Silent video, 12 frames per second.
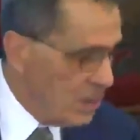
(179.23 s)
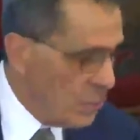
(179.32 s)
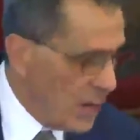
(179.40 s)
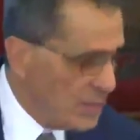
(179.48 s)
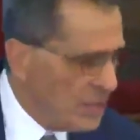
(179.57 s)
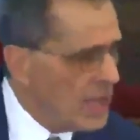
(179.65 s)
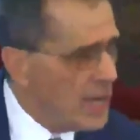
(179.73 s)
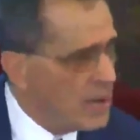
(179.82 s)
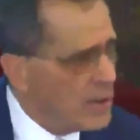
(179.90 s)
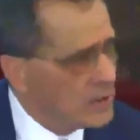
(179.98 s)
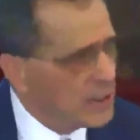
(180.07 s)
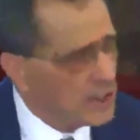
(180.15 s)
Twice a
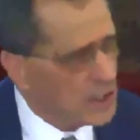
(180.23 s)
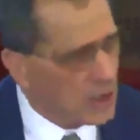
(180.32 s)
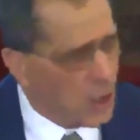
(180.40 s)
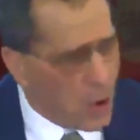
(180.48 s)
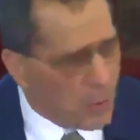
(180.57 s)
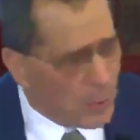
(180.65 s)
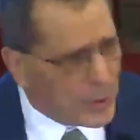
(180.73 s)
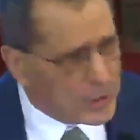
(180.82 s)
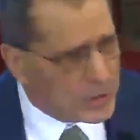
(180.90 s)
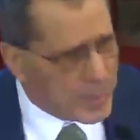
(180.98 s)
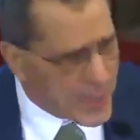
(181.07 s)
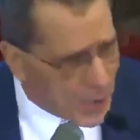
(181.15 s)
year, there's a global
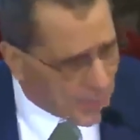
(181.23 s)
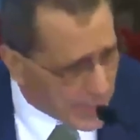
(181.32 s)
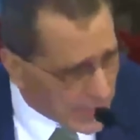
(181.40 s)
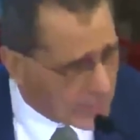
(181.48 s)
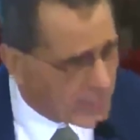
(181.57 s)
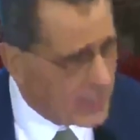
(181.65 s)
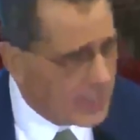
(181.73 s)
experiment